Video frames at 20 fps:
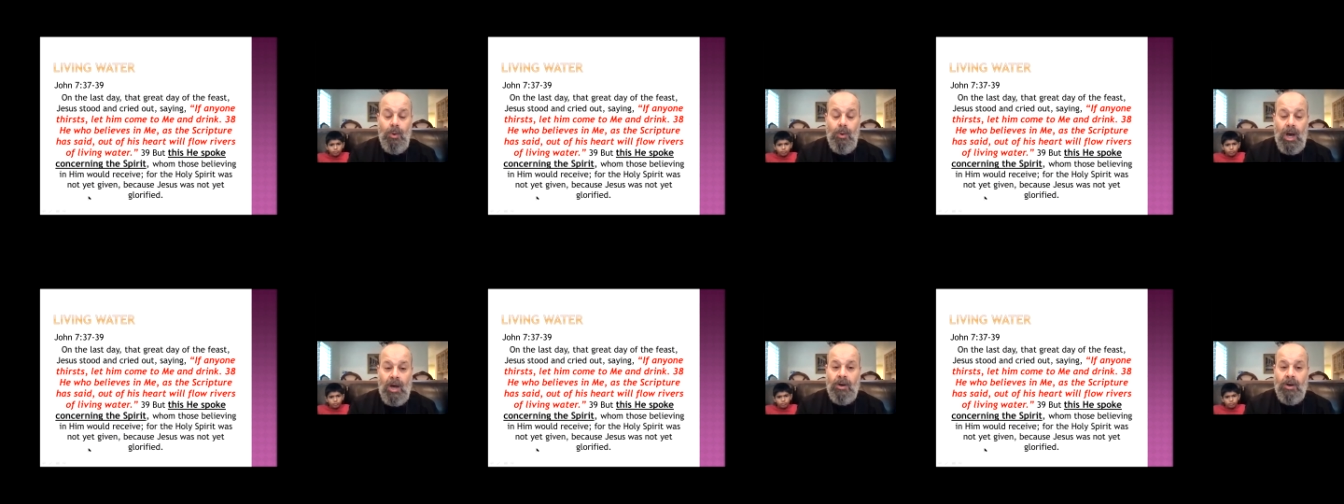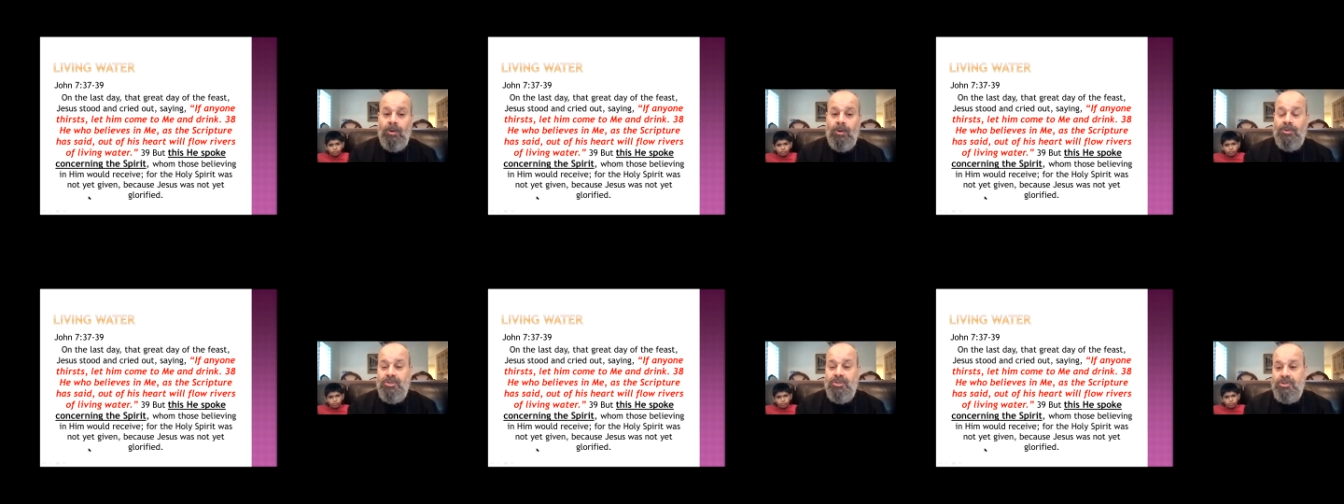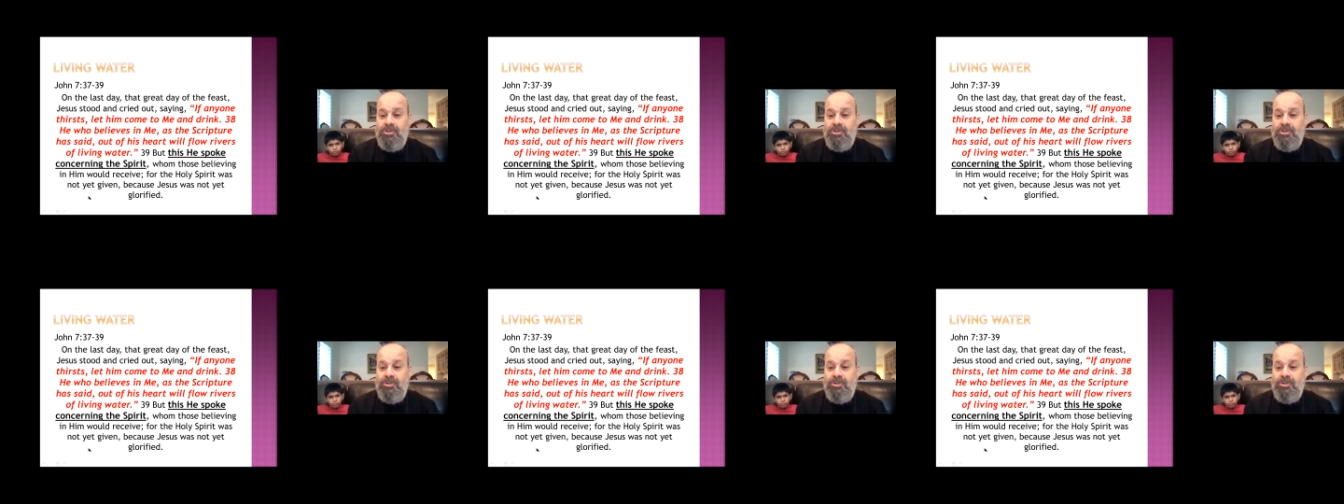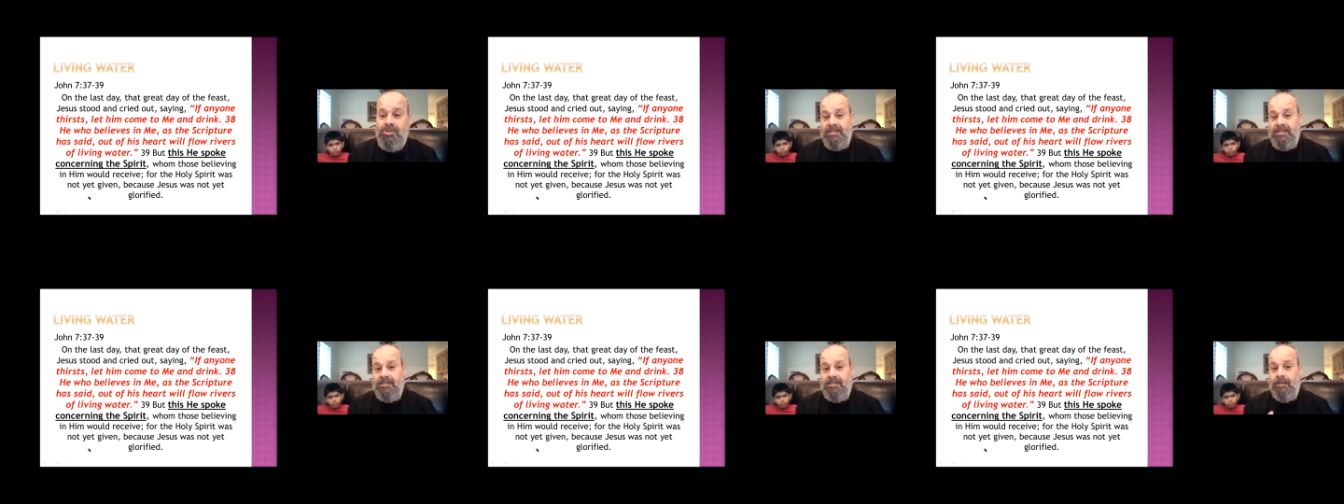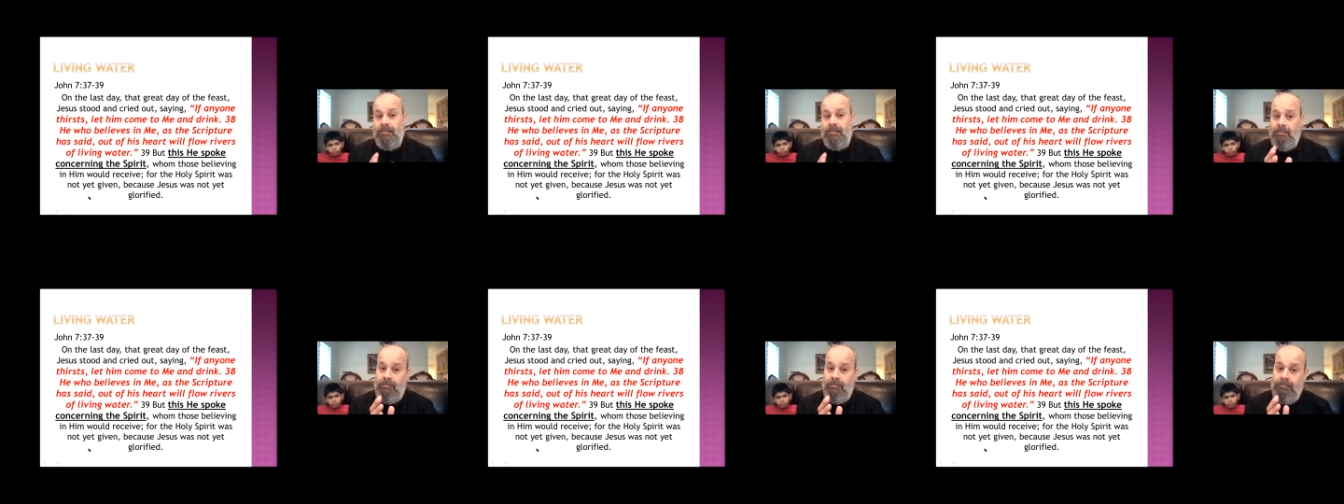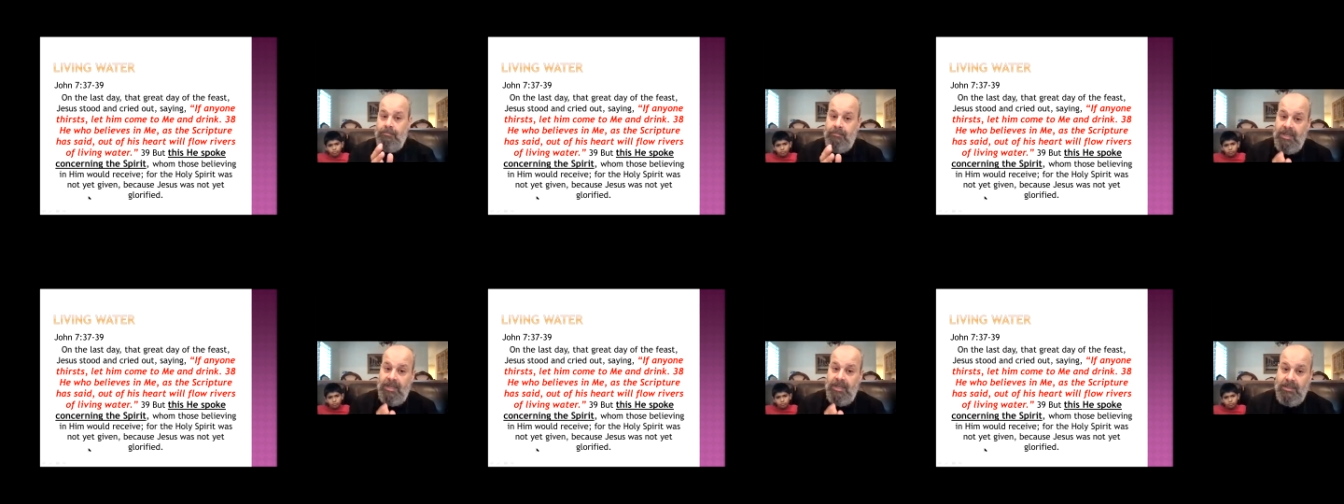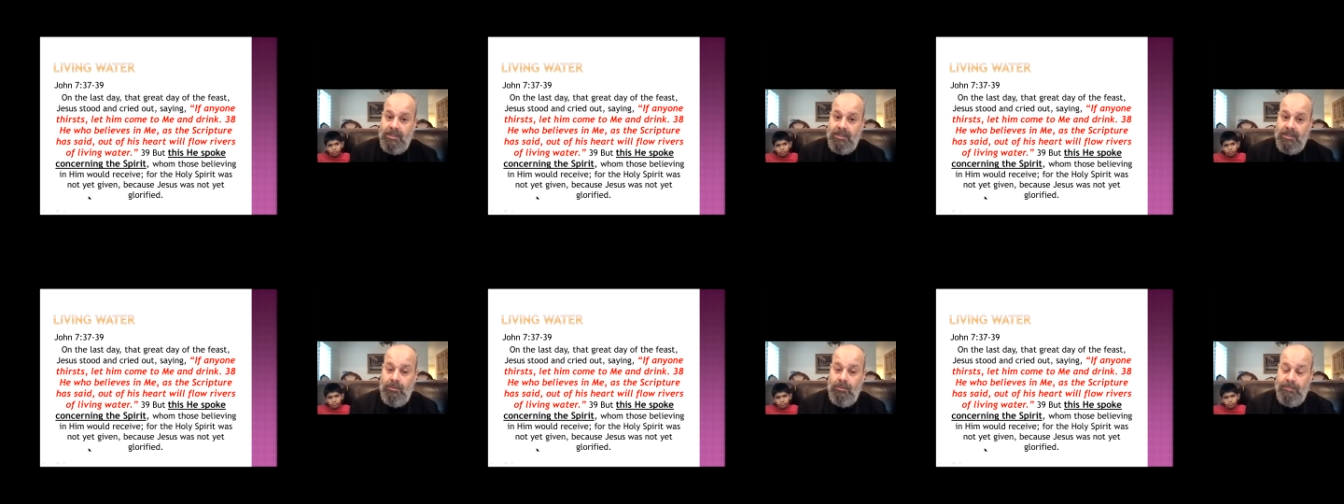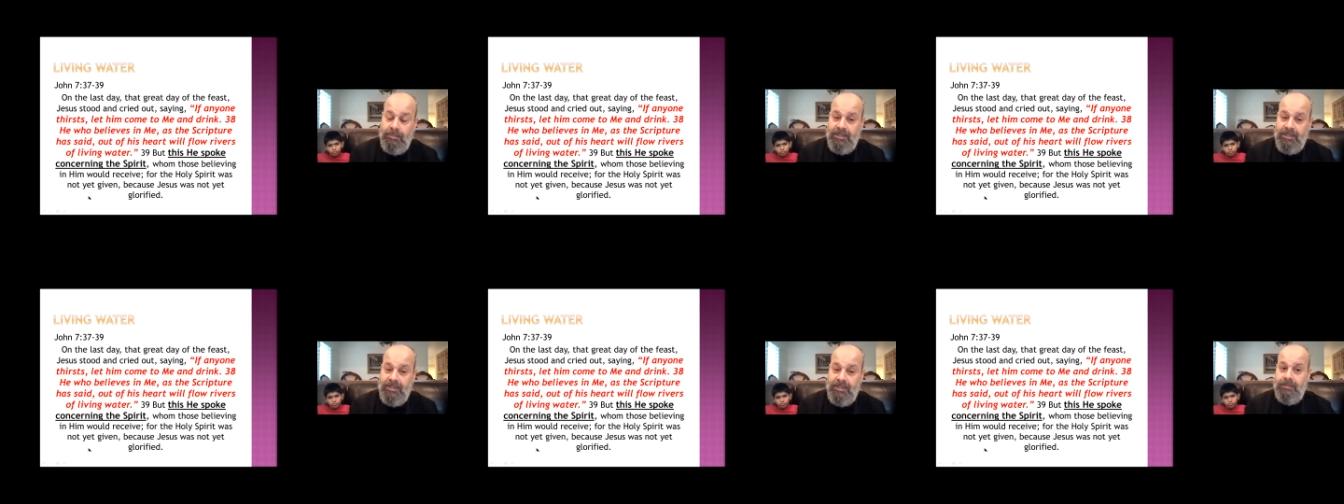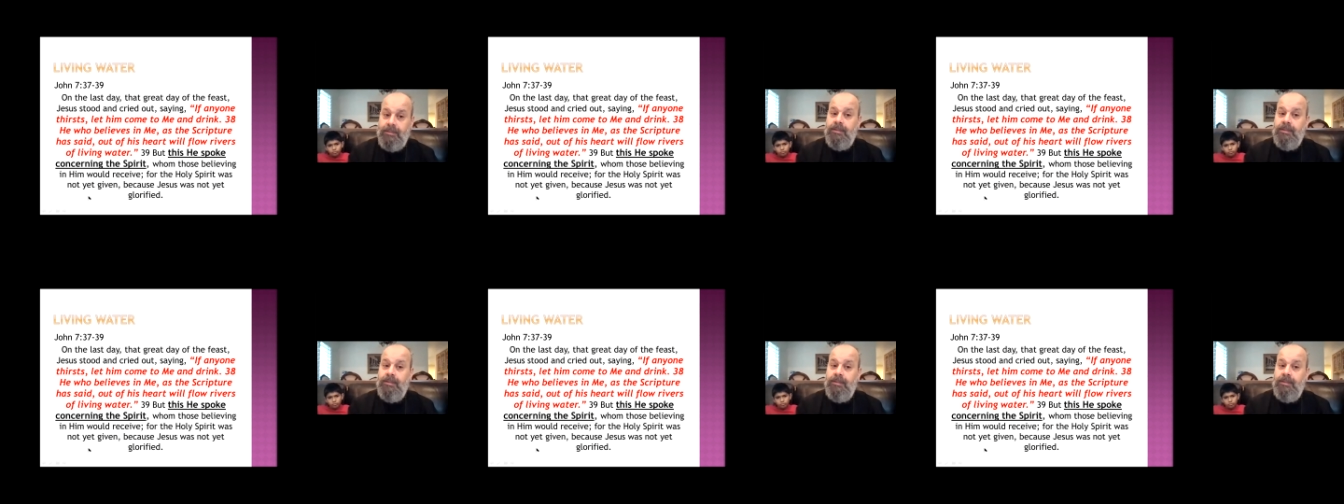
Our Lord Jesus Christ met the woman.